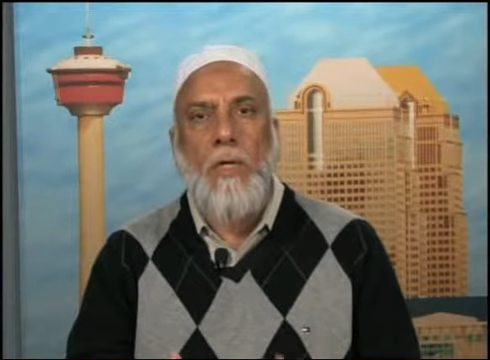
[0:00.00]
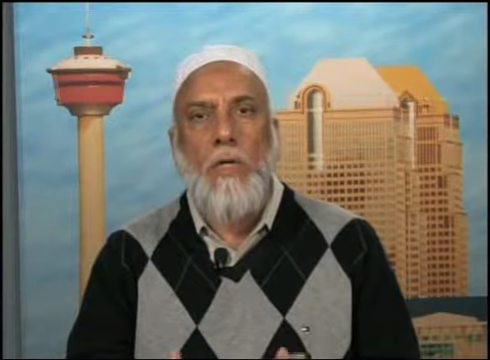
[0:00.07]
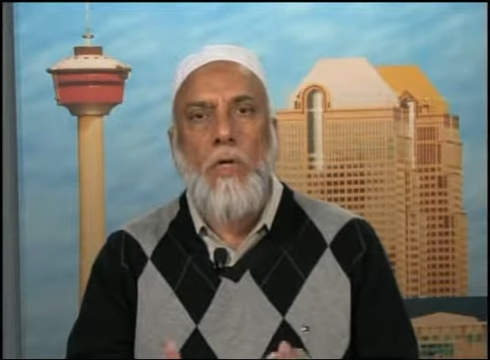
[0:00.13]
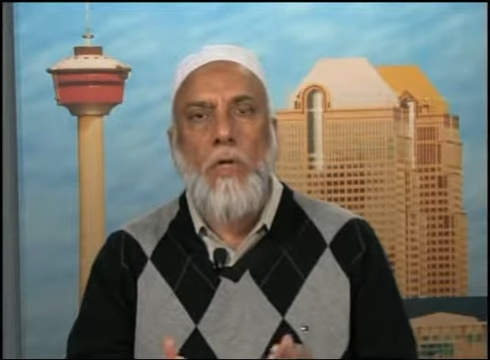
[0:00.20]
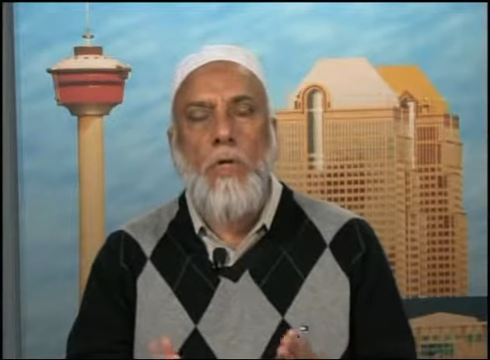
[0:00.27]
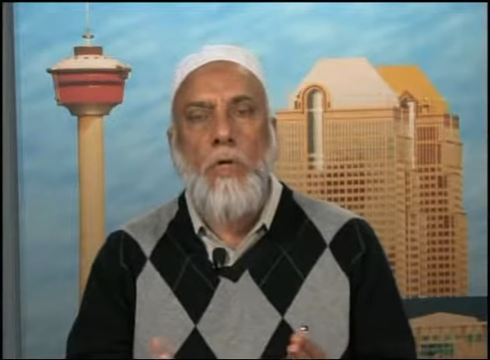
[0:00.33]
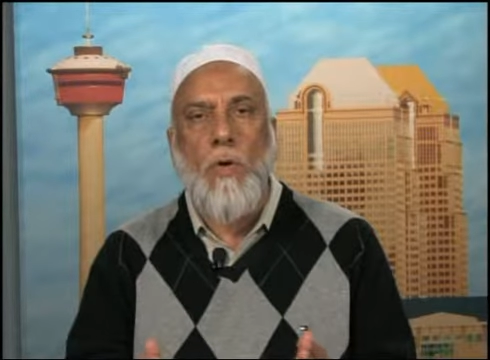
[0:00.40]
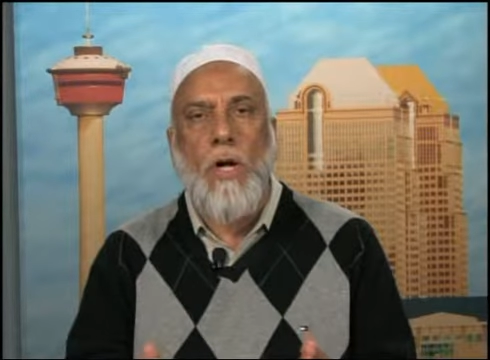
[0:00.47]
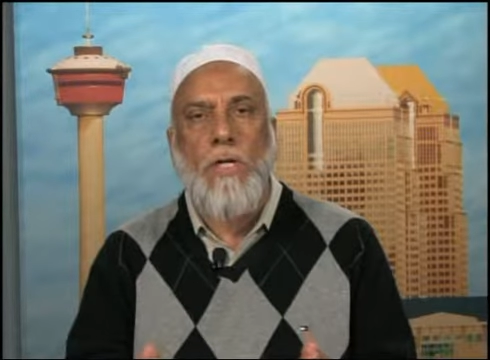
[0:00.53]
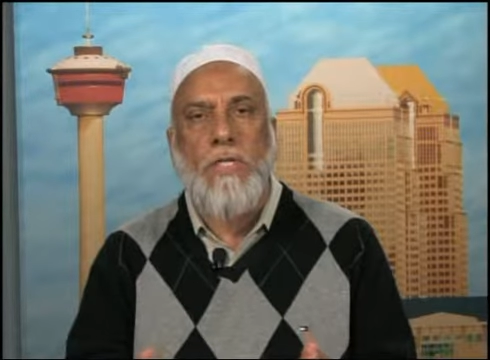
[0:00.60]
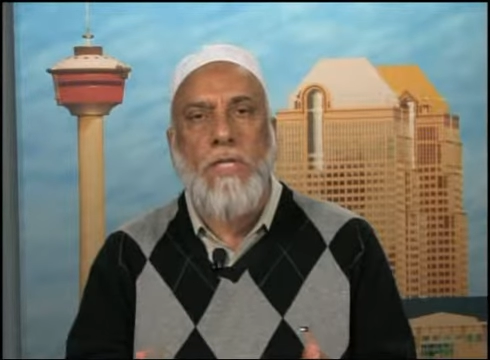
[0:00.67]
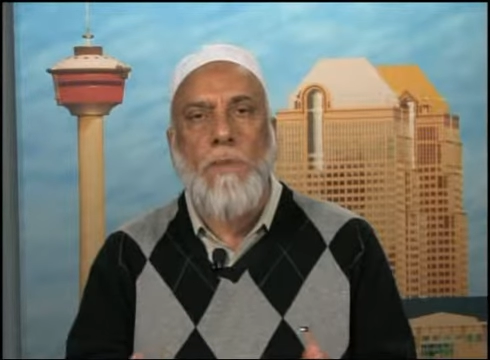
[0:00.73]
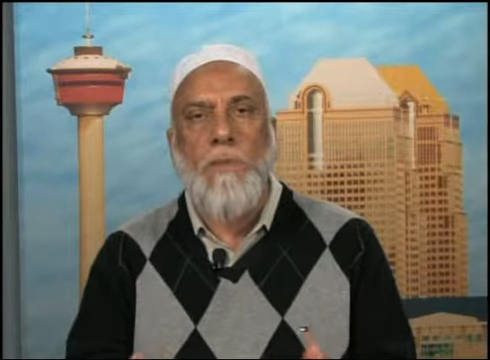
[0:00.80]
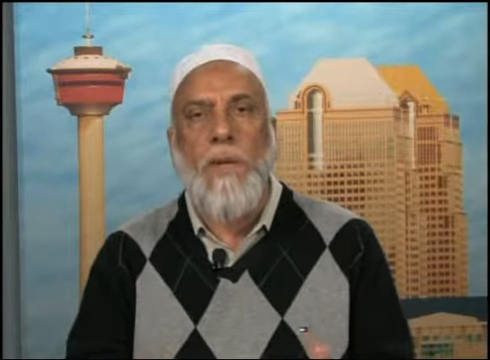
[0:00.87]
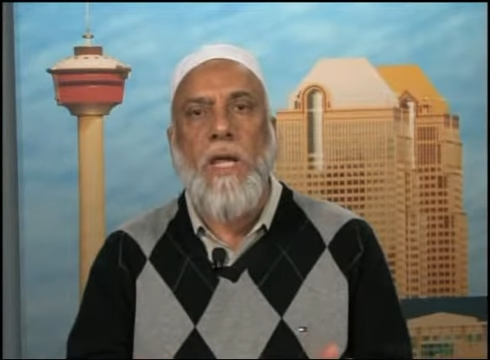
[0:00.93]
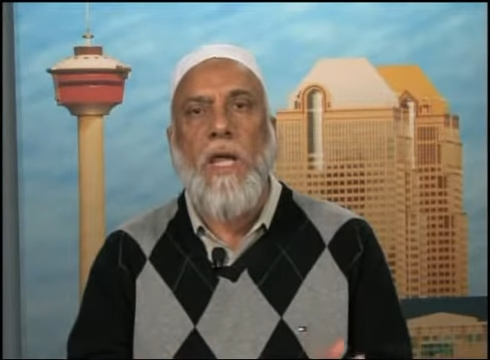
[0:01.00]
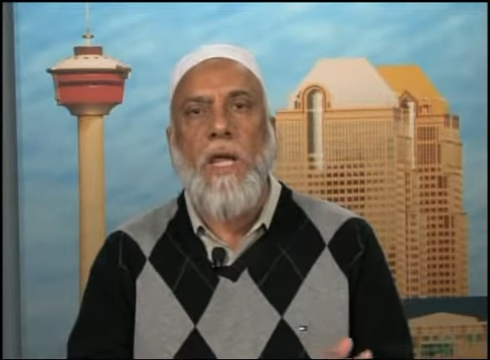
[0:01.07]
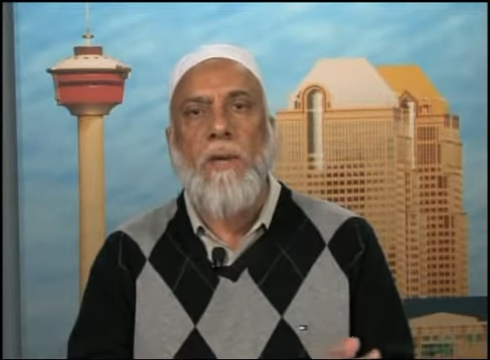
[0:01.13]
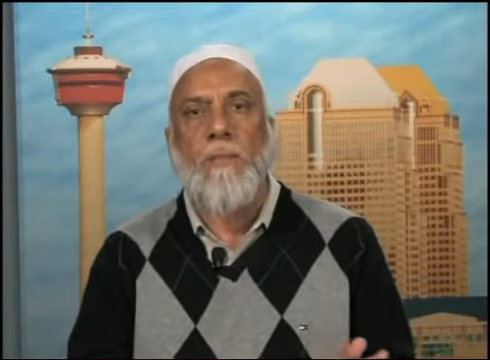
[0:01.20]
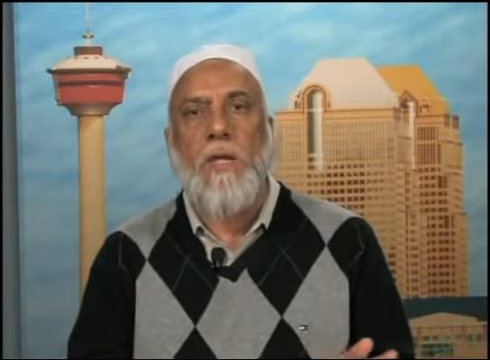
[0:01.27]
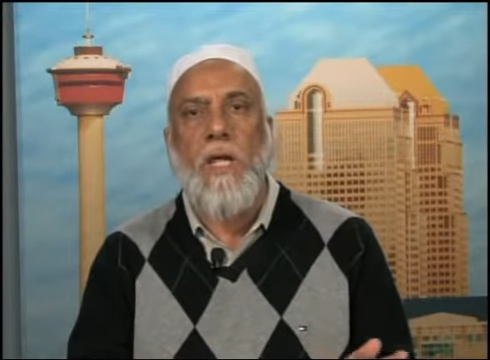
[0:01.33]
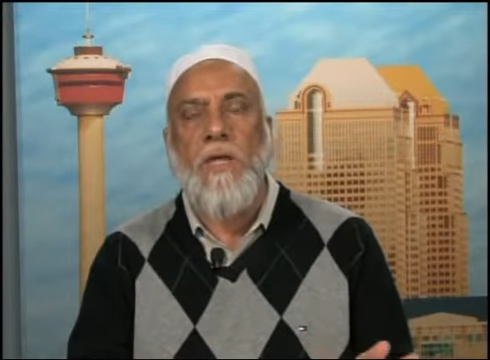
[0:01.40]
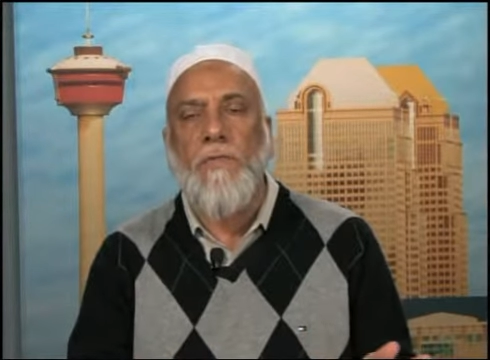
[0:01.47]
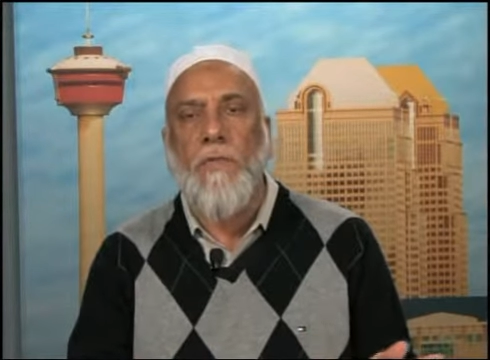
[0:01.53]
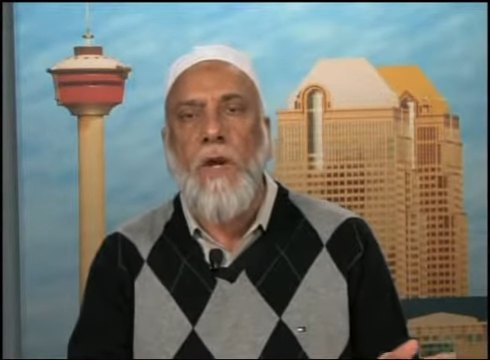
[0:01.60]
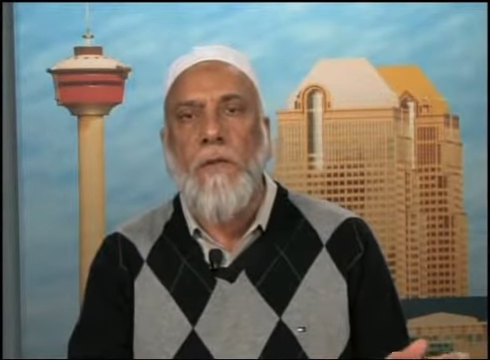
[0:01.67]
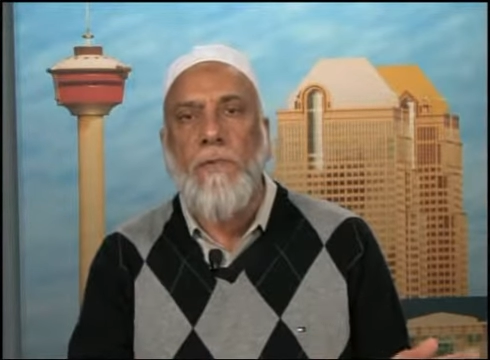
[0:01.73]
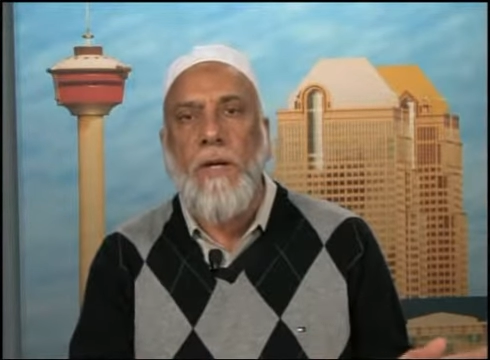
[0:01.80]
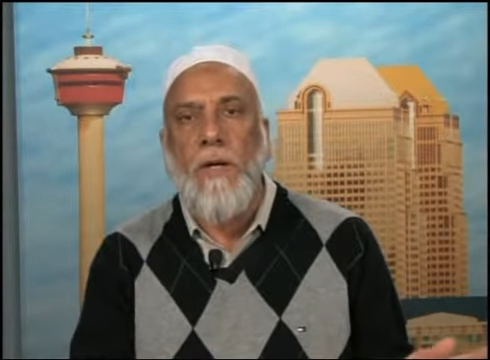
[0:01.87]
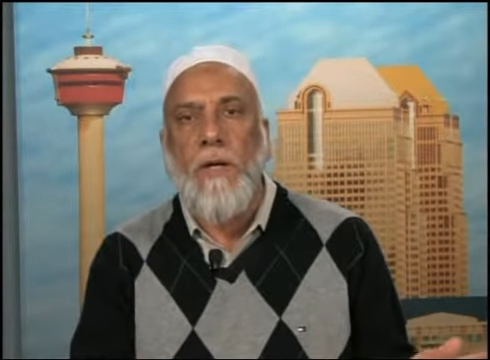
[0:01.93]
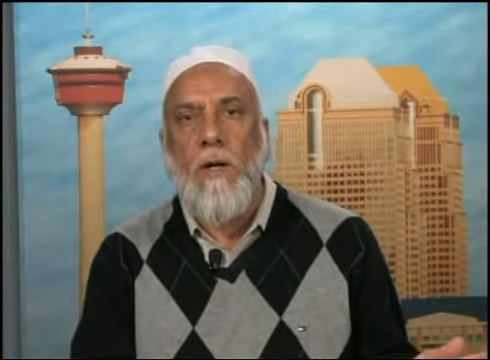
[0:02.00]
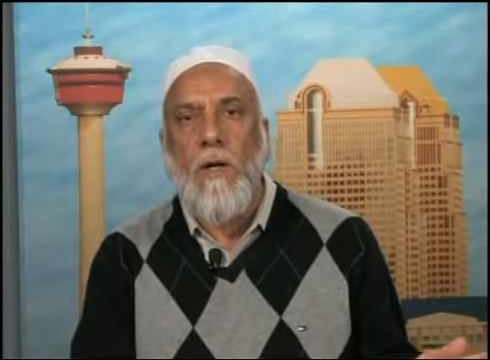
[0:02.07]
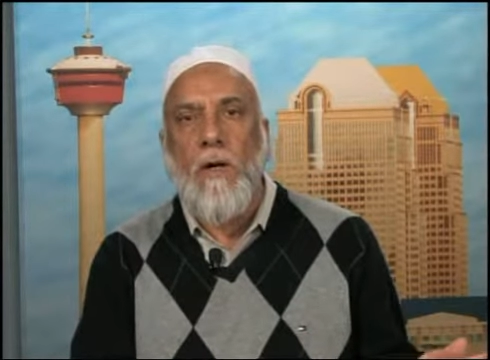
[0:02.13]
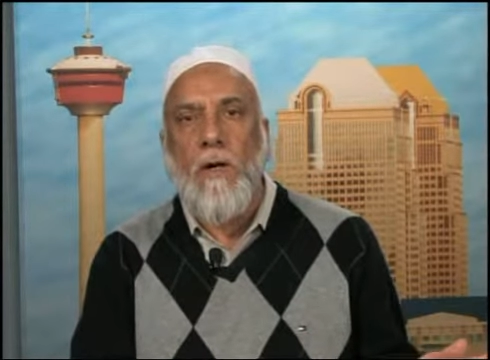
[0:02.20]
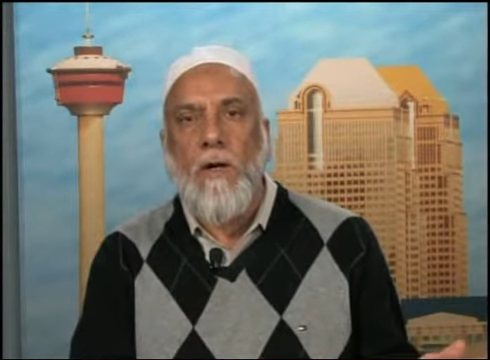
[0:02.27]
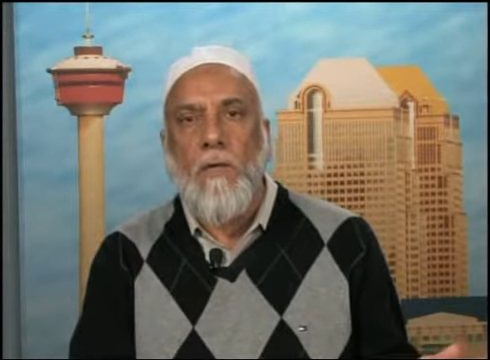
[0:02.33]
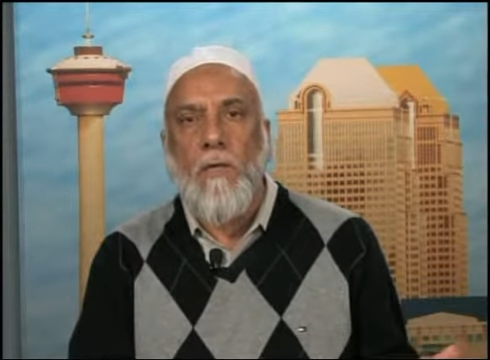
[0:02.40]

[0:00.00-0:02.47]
You are just picking up things from it. Called for its